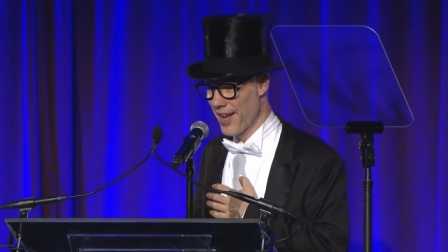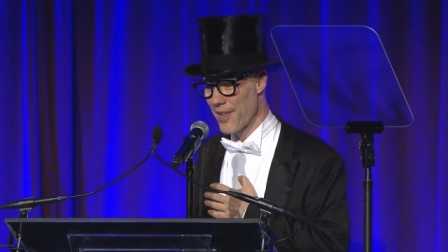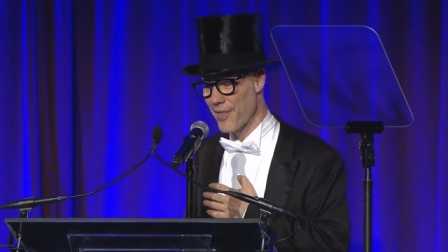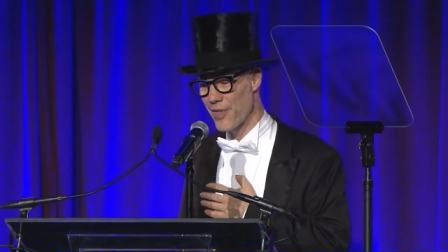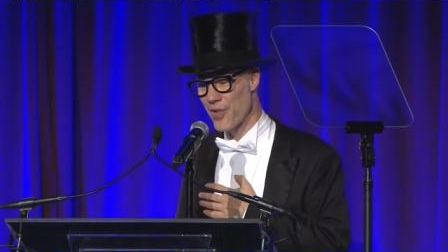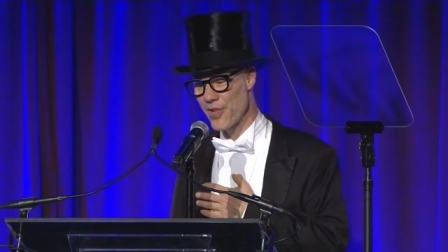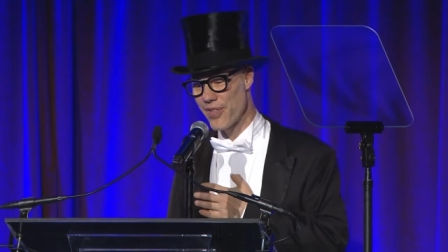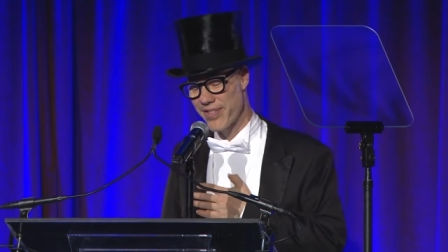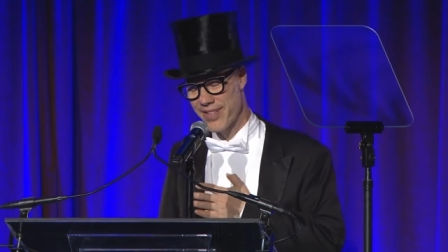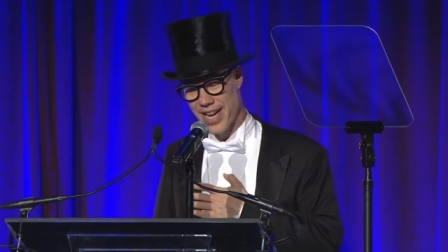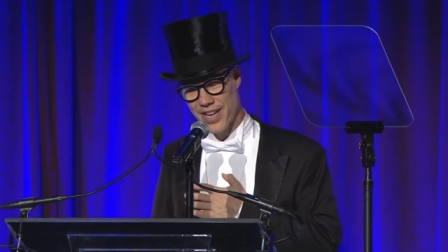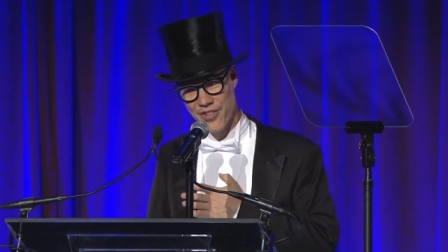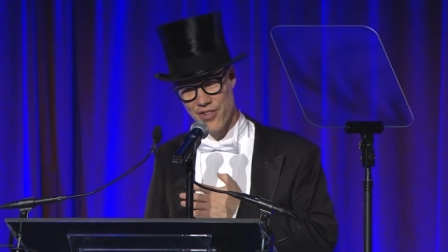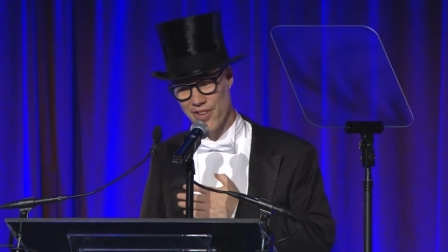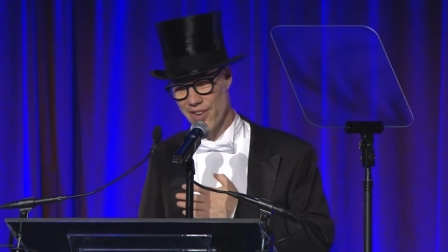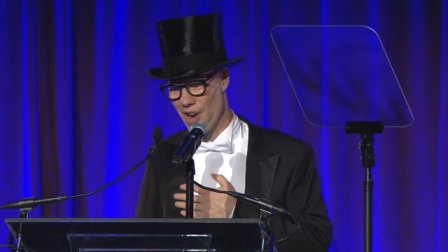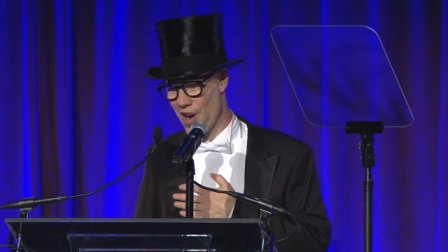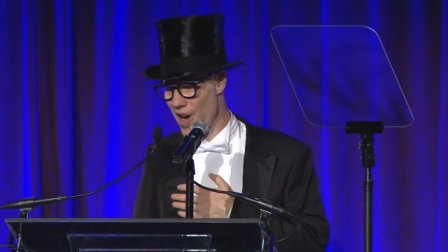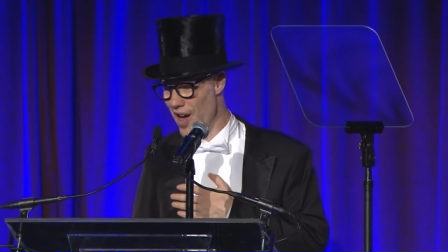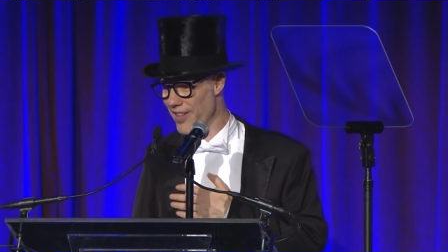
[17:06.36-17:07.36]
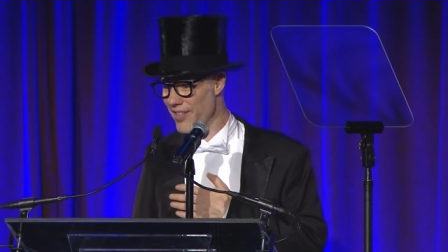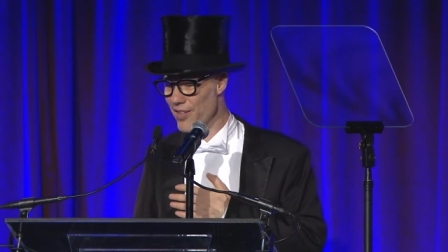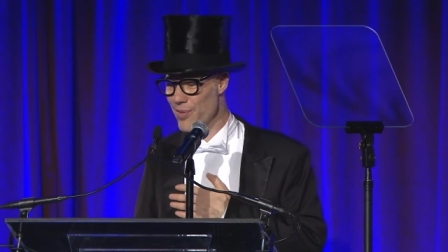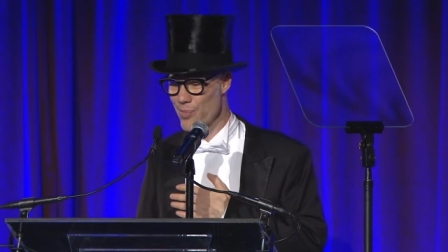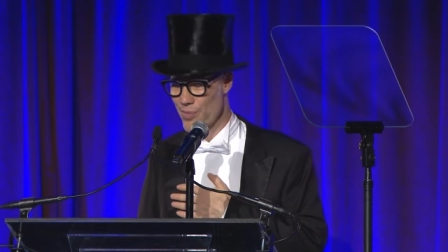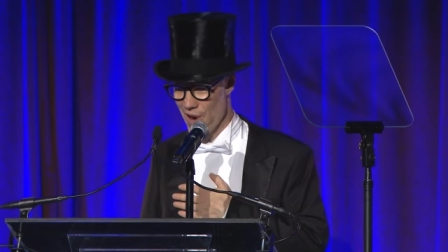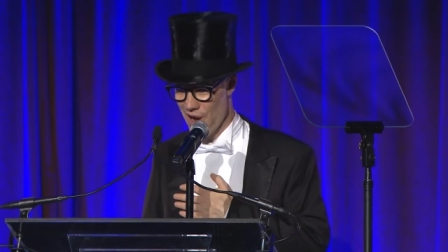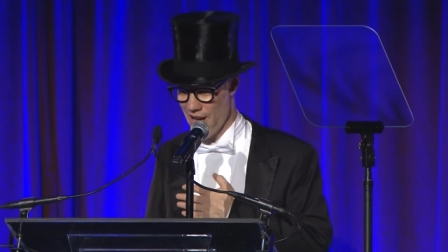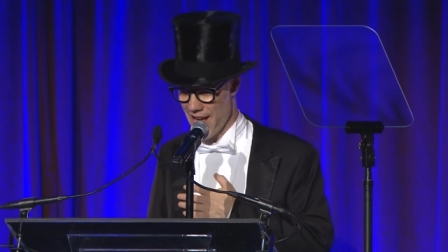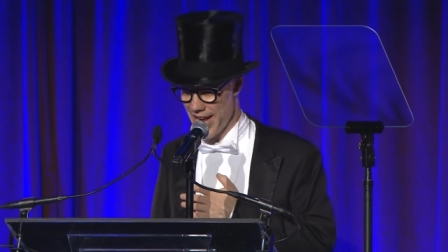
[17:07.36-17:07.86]
for such an
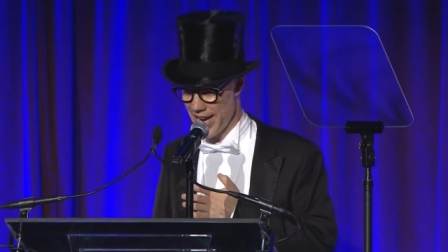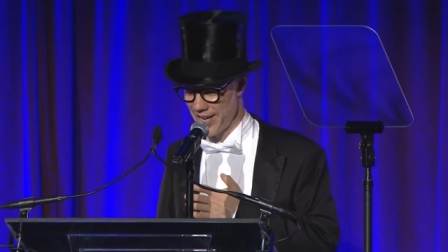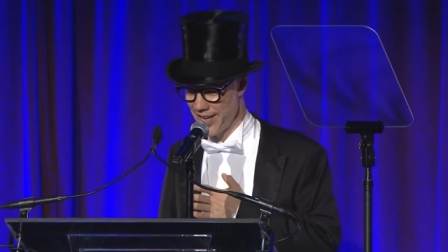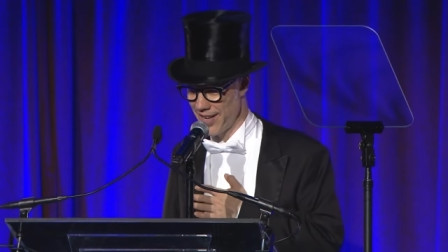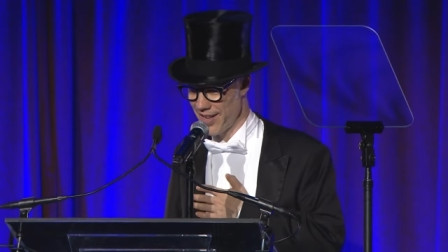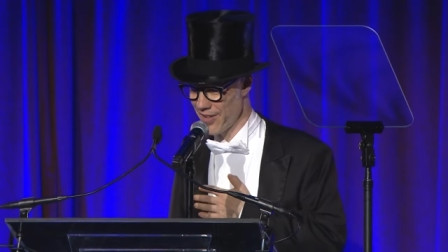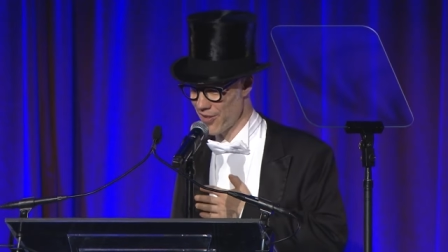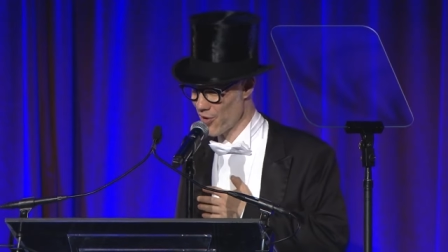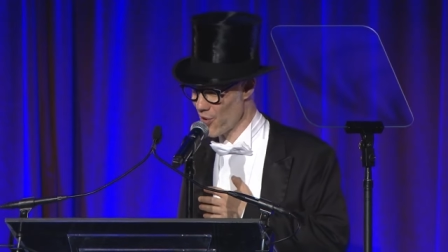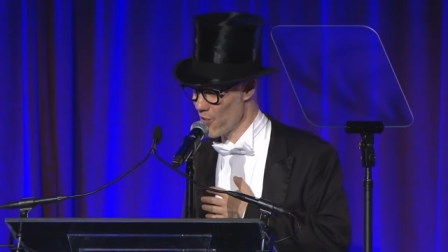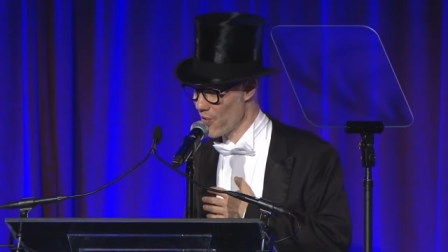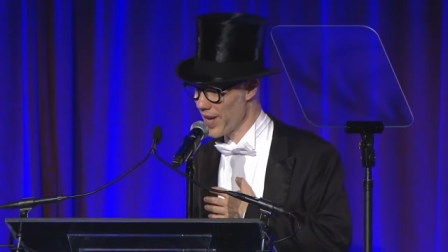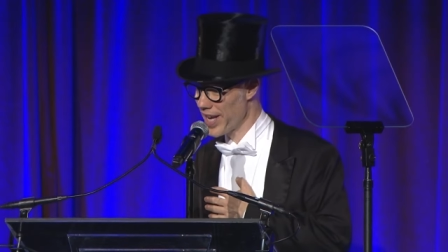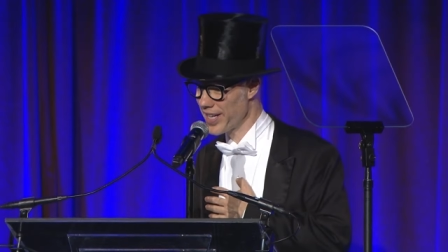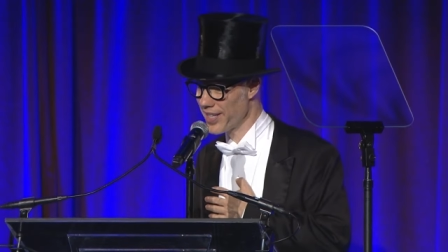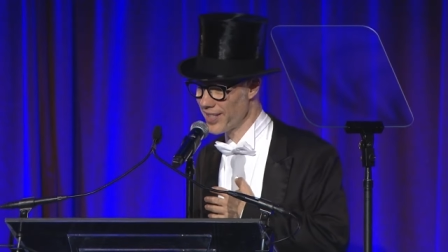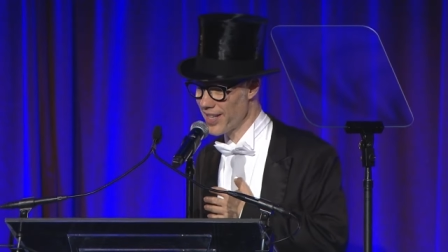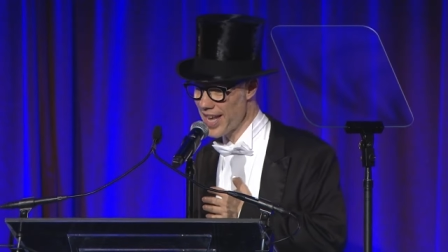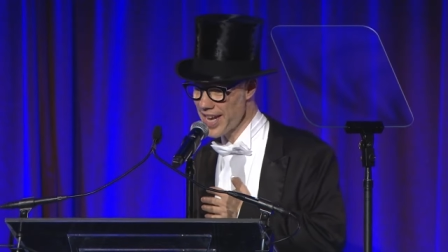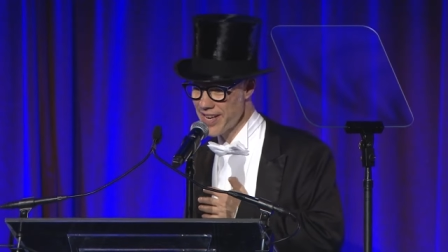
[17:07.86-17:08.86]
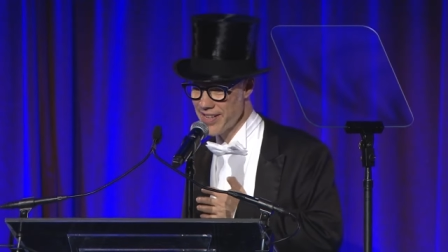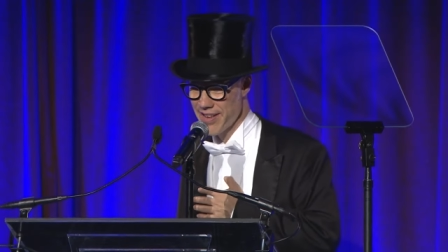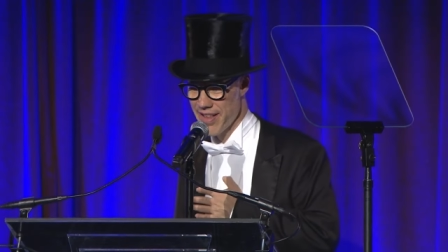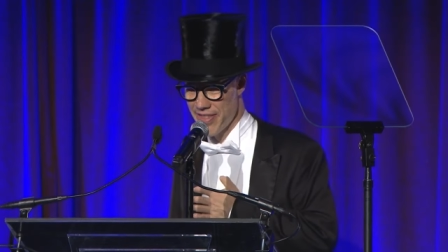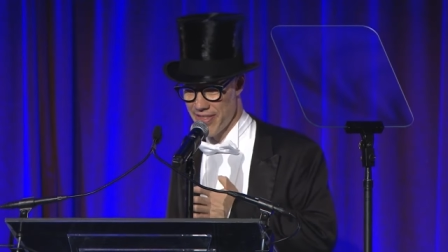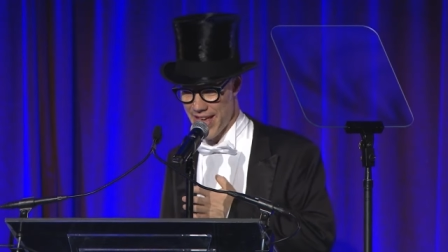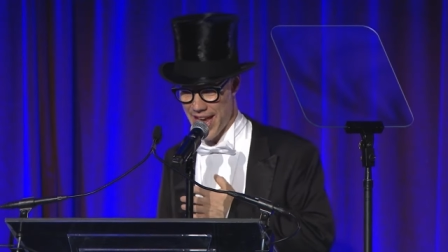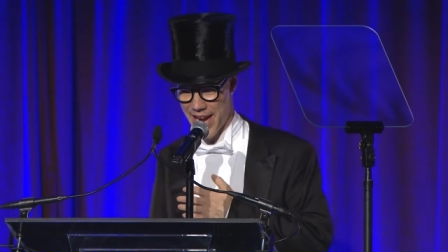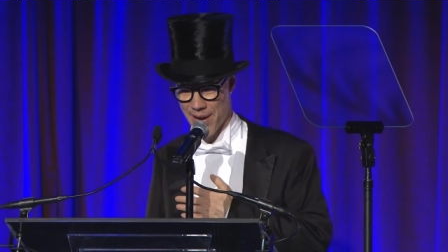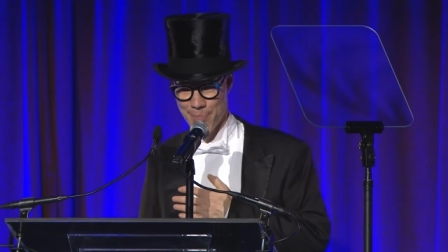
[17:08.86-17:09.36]
awesome ride, so I'd like to
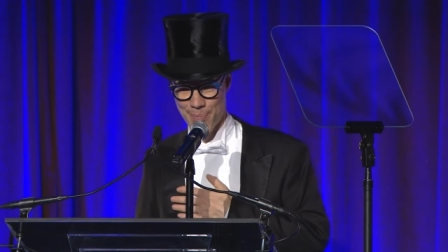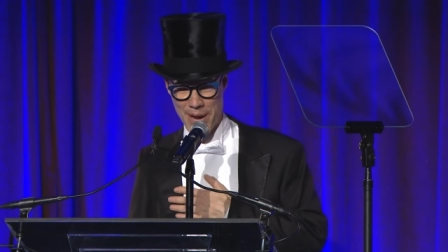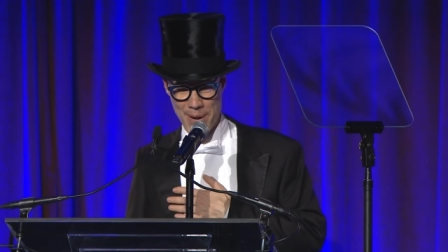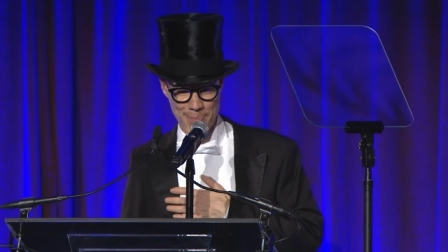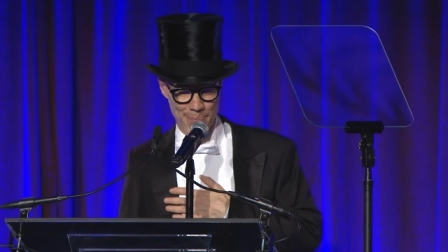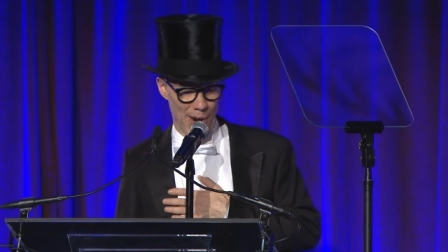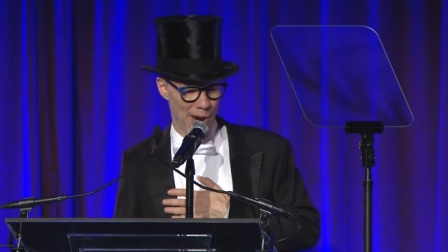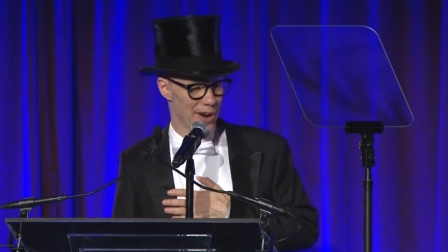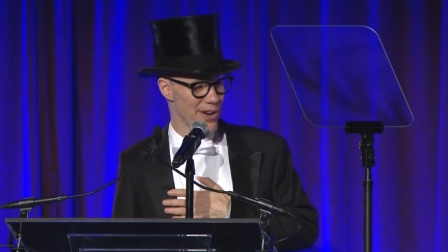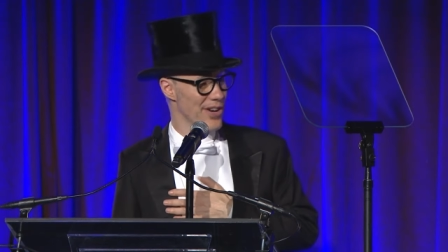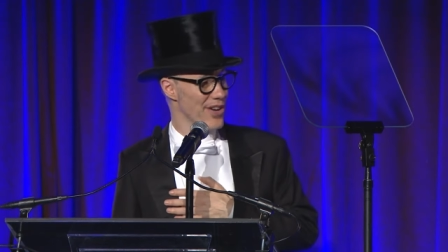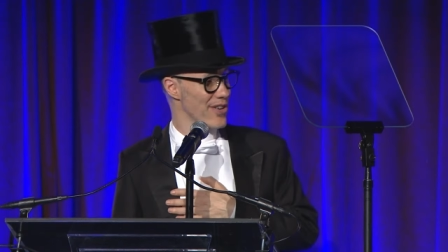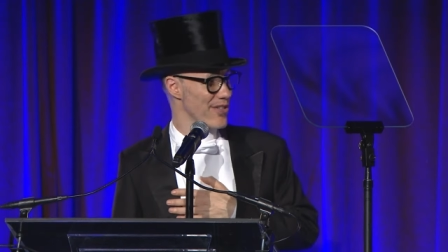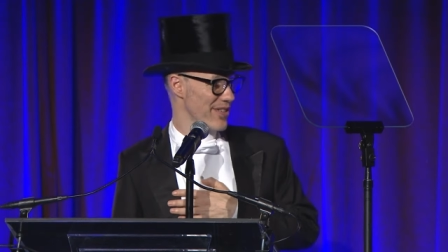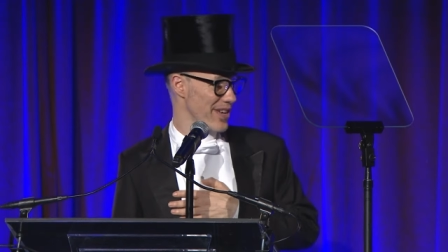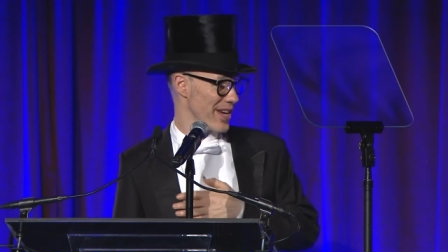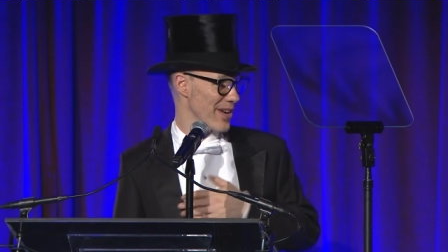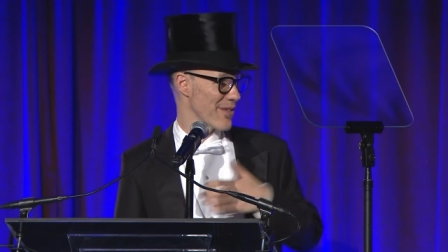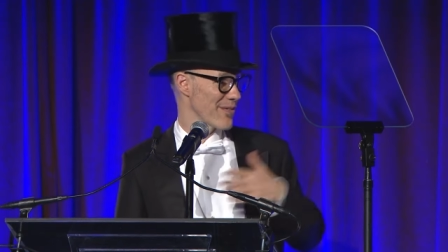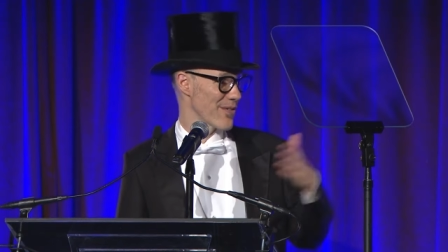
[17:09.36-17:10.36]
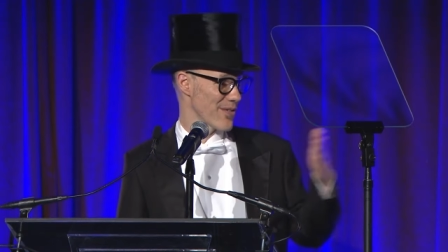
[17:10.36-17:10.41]
thank my partners here